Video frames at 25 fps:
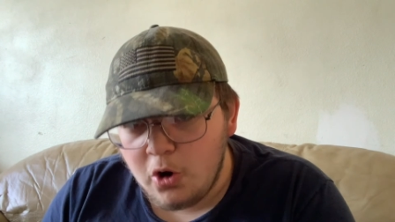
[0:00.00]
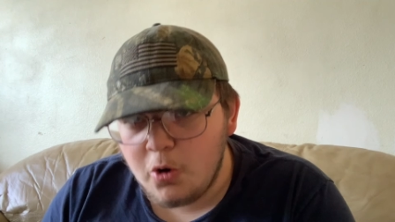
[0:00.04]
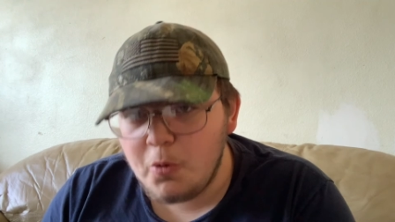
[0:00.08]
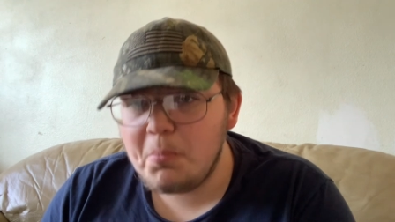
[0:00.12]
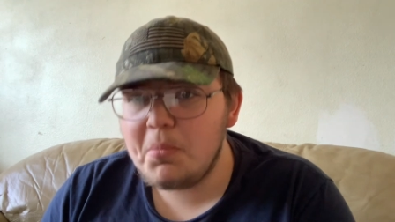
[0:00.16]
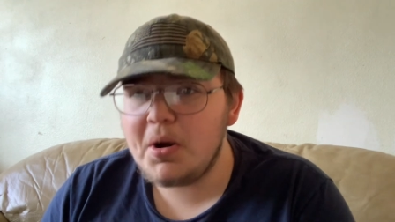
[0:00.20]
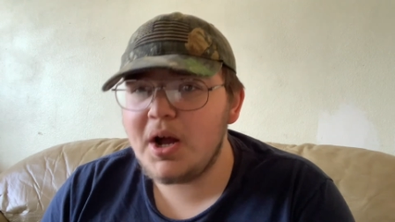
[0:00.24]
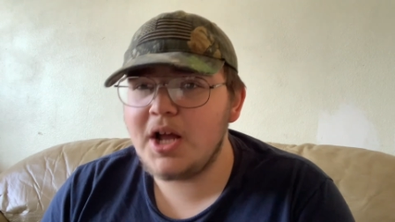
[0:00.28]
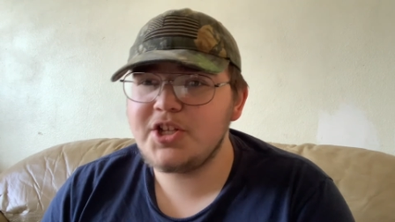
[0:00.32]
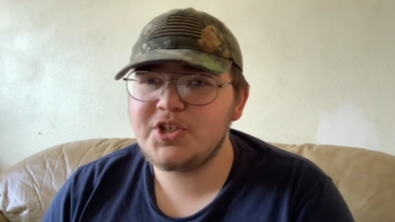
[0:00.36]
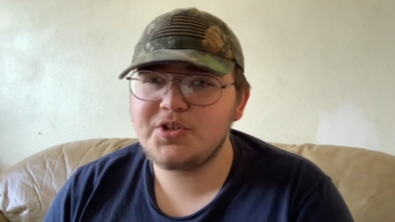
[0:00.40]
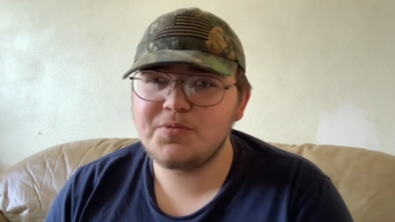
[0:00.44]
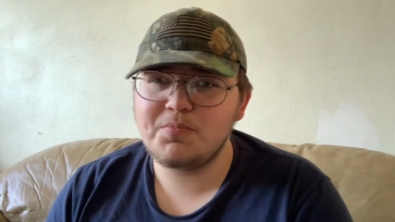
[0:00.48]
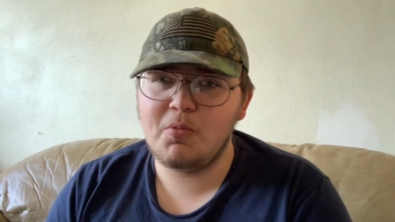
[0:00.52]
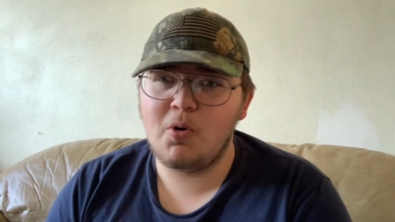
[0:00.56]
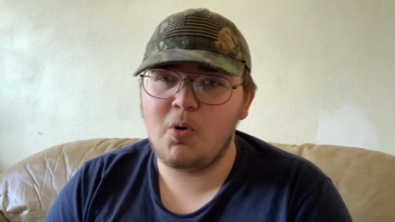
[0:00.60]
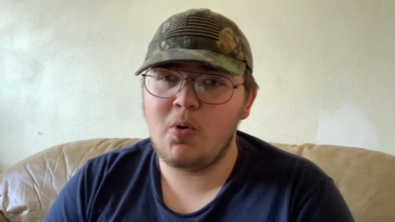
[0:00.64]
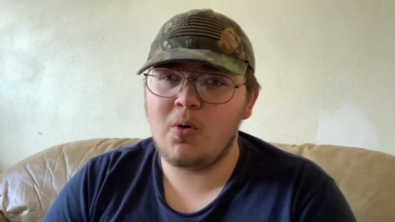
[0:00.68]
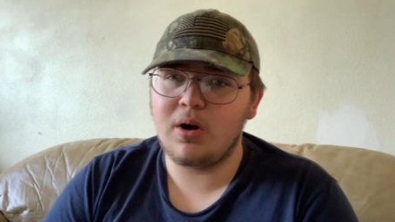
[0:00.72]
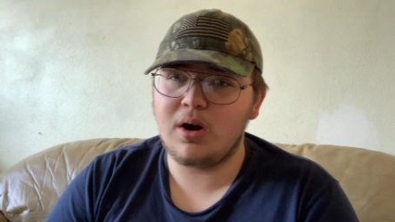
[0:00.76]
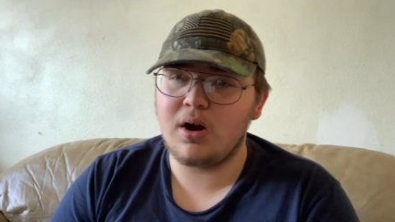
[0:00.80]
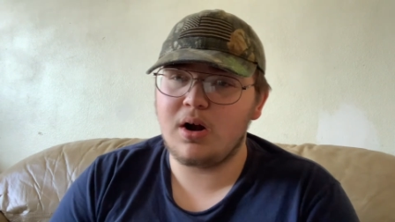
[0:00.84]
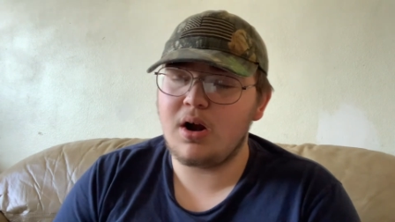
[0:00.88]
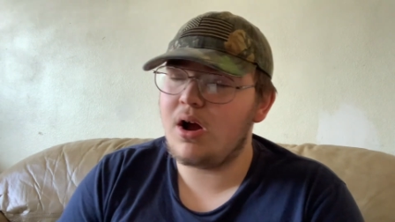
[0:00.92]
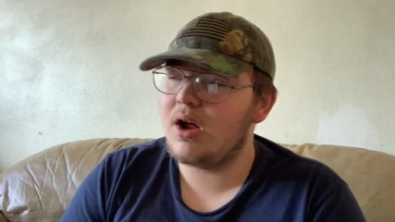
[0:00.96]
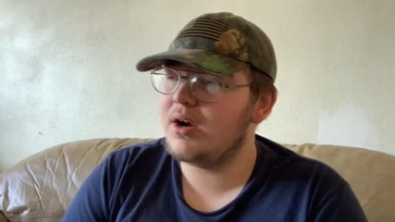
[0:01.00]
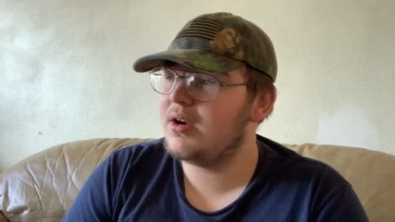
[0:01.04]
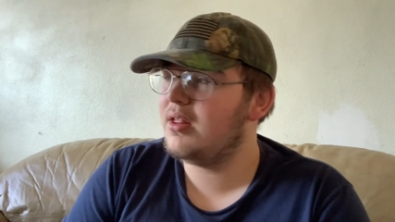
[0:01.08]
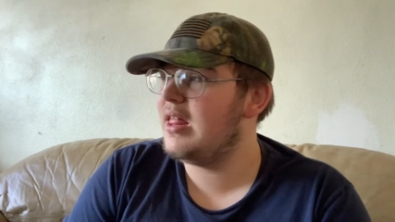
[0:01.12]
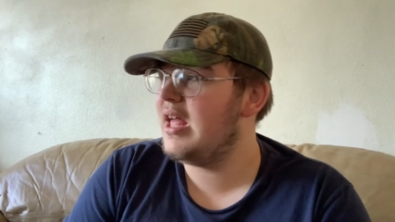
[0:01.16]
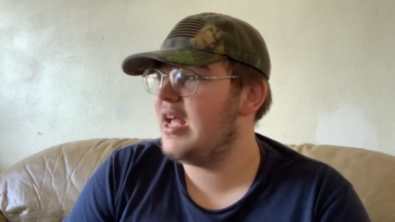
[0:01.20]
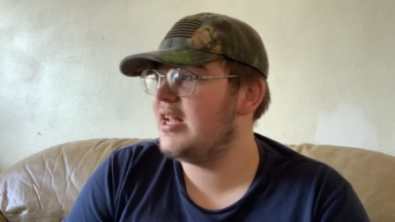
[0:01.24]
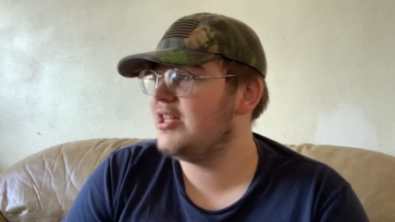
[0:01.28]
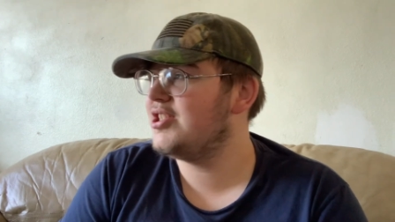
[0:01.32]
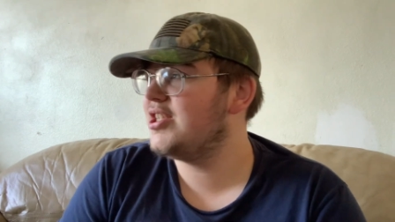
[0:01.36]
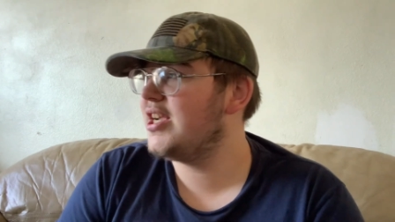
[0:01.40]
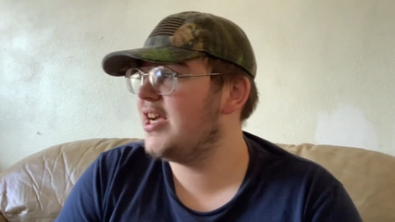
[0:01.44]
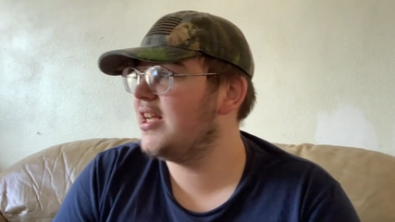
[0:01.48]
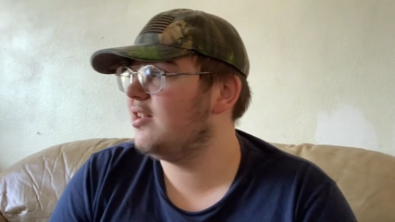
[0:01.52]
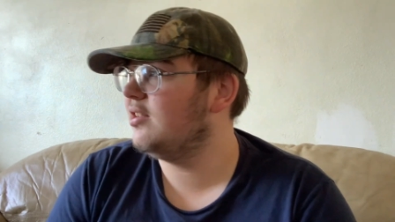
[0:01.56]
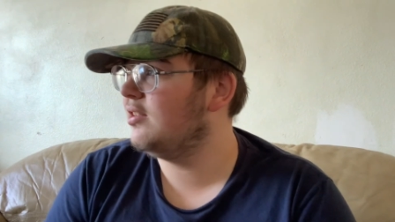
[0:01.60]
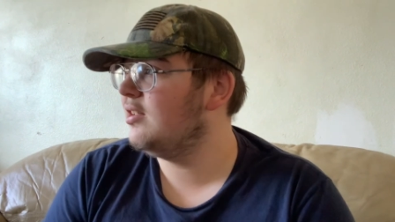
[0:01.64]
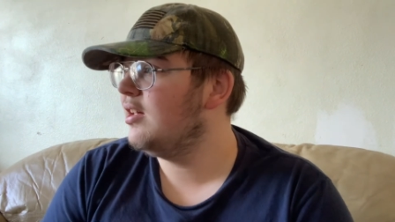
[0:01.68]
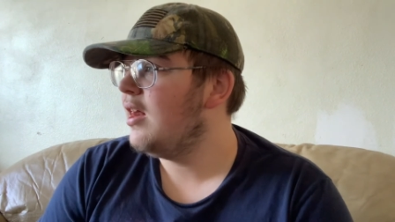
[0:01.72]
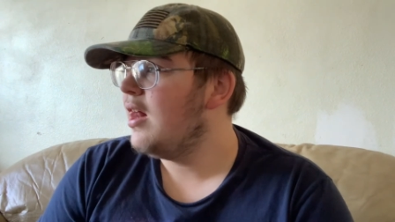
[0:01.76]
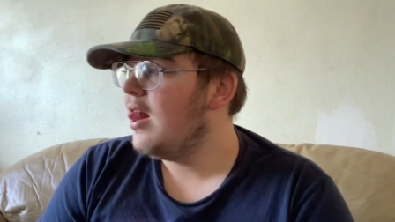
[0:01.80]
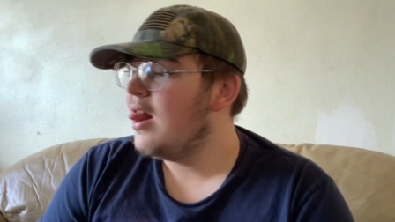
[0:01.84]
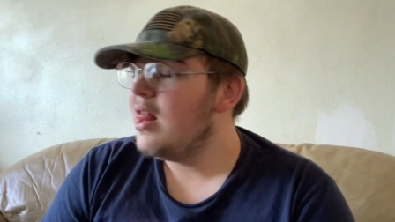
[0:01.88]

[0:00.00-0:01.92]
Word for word: much more on that channel.